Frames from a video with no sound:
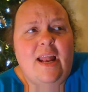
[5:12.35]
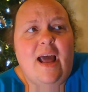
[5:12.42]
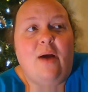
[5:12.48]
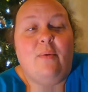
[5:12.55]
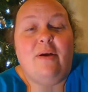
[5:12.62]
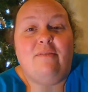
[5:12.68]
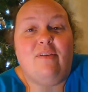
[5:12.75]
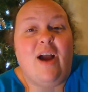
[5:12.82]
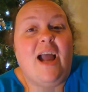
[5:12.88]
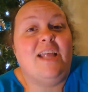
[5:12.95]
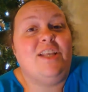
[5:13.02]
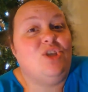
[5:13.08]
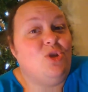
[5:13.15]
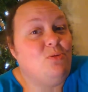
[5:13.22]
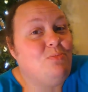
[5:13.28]
However, I
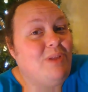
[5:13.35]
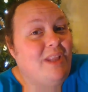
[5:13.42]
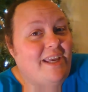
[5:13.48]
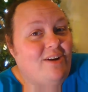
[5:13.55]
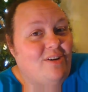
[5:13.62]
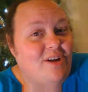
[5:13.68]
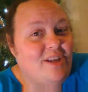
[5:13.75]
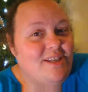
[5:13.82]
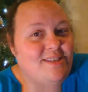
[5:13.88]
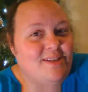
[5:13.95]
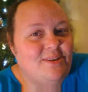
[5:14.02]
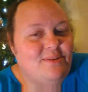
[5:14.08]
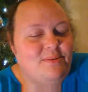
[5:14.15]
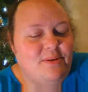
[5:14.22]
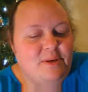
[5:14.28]
do plan on it soon.